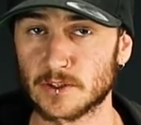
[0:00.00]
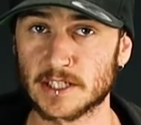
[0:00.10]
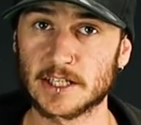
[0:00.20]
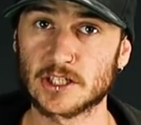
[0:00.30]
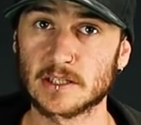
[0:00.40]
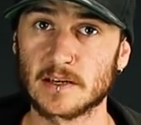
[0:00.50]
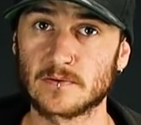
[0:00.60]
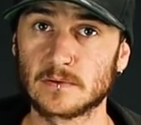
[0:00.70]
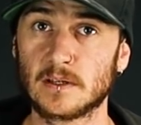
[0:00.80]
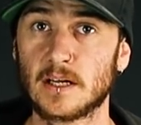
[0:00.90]
retention
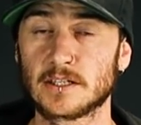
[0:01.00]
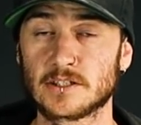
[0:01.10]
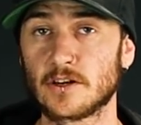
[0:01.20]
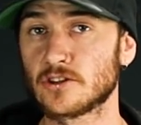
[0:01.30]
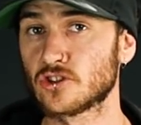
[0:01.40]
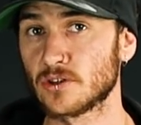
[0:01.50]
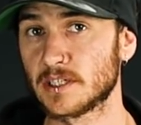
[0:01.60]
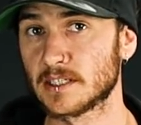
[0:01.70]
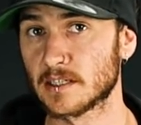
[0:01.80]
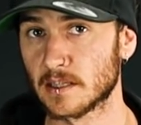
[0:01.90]
level, so those
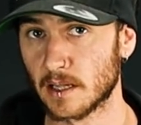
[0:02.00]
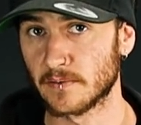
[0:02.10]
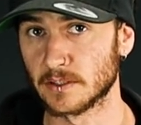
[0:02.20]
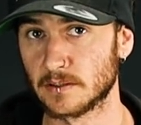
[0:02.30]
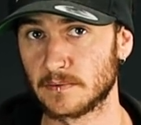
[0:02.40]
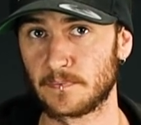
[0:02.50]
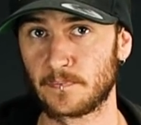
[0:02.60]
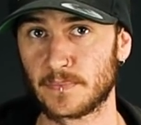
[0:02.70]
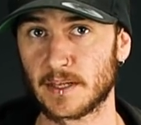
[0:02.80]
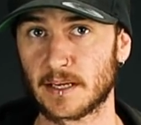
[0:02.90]
trees love it,
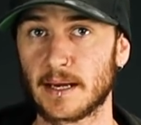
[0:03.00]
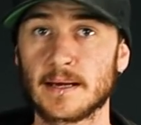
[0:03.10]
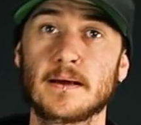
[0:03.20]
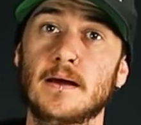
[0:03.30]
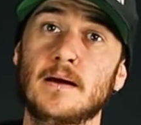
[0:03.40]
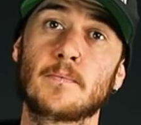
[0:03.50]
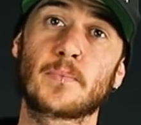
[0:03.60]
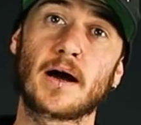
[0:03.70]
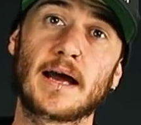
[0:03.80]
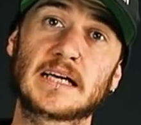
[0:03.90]
okay?
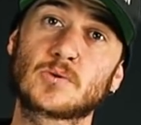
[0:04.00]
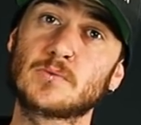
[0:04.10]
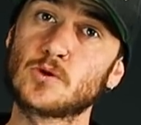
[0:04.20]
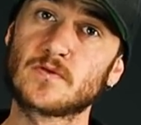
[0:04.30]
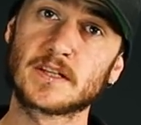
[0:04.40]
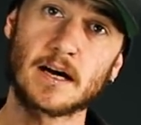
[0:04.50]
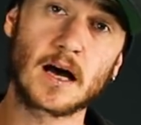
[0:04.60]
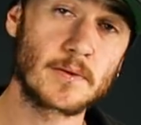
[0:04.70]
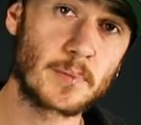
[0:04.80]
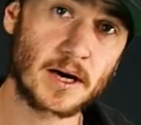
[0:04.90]
But as we move into
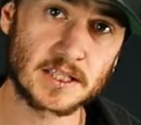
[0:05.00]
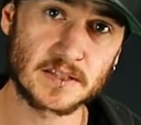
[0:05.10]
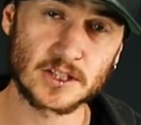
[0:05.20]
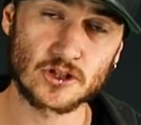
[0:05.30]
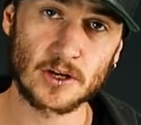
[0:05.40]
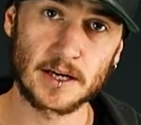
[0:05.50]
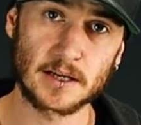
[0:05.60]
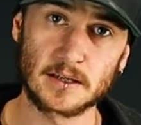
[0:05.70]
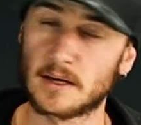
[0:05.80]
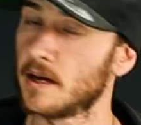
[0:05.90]
other parts of
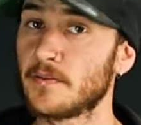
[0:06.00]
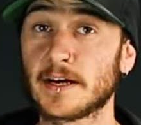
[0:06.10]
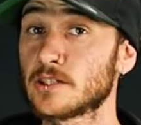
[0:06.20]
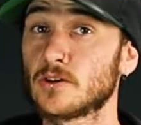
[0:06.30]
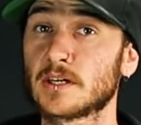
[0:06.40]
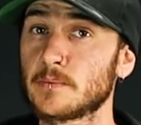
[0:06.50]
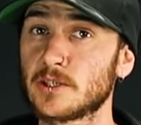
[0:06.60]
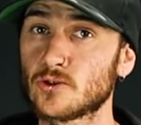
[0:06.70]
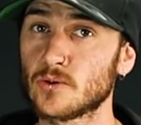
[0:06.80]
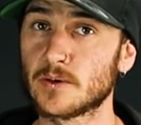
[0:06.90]
Australia, that's not going
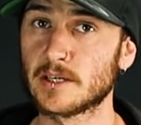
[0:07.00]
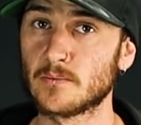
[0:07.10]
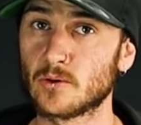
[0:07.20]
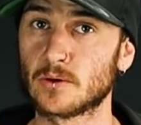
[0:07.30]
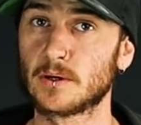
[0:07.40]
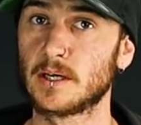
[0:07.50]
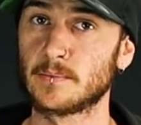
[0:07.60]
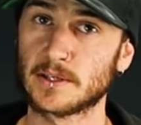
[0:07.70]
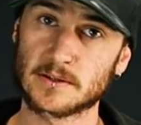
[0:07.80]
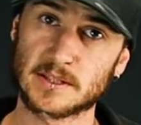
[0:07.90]
to be true anymore,
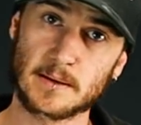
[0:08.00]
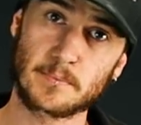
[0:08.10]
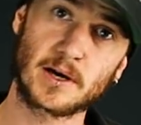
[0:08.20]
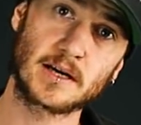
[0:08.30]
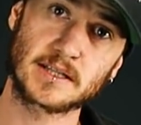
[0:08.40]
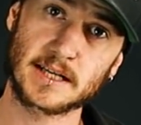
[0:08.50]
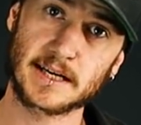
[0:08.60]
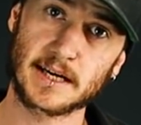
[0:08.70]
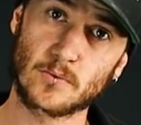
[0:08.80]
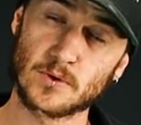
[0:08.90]
because some parts
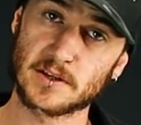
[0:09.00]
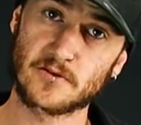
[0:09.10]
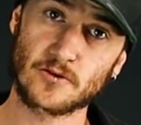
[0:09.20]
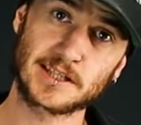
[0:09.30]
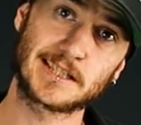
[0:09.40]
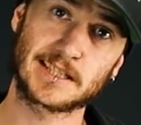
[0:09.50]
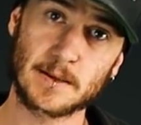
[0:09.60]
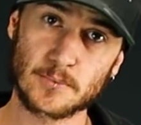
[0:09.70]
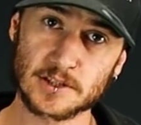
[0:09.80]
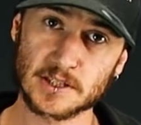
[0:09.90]
they get really freezing
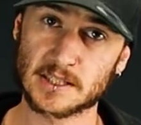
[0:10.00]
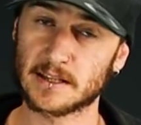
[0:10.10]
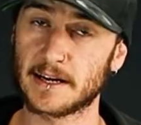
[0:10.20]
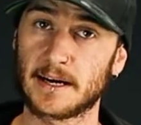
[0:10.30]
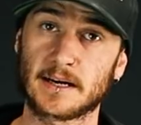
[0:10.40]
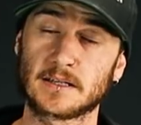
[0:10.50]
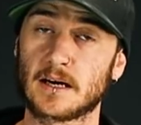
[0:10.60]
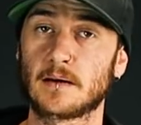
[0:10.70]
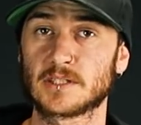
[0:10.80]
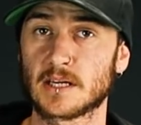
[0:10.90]
temperatures, so that
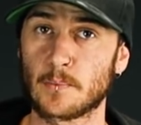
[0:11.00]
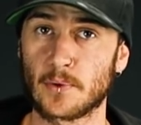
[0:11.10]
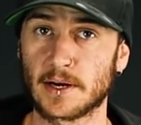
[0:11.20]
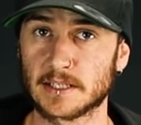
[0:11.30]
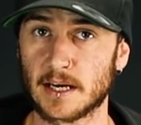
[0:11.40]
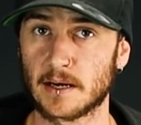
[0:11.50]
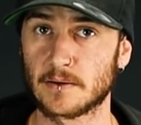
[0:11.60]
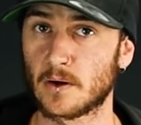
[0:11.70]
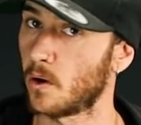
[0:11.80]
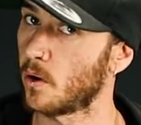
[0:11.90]
Akadama is going to break
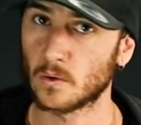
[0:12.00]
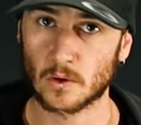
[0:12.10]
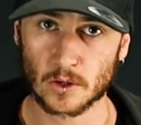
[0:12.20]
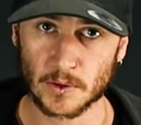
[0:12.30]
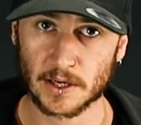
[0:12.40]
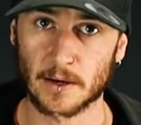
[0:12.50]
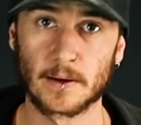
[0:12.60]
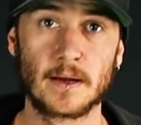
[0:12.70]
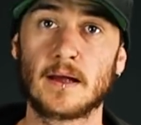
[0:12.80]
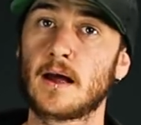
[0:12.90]
down a whole lot
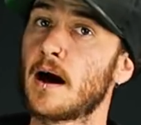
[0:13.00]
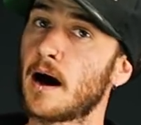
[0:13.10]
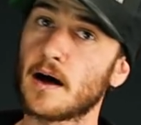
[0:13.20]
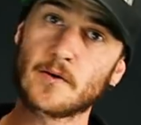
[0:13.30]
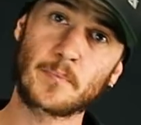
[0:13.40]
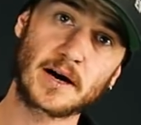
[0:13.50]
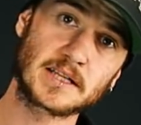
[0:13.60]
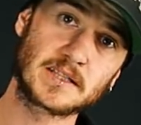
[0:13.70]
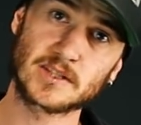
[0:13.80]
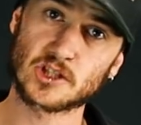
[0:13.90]
quicker. Other
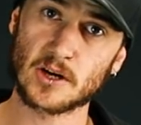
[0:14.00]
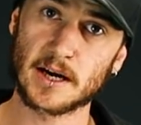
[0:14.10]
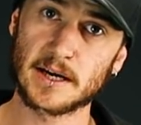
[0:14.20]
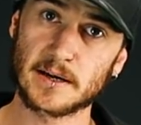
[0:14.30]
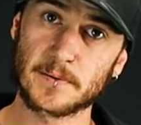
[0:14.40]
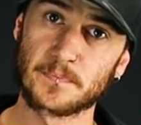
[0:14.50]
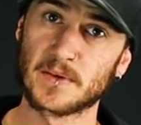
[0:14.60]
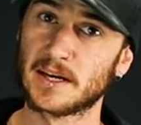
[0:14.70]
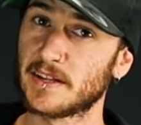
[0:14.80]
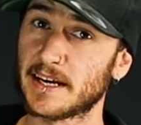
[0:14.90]
parts of Australia,
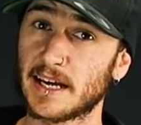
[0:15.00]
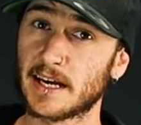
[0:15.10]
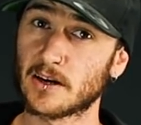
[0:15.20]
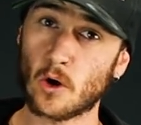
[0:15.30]
they get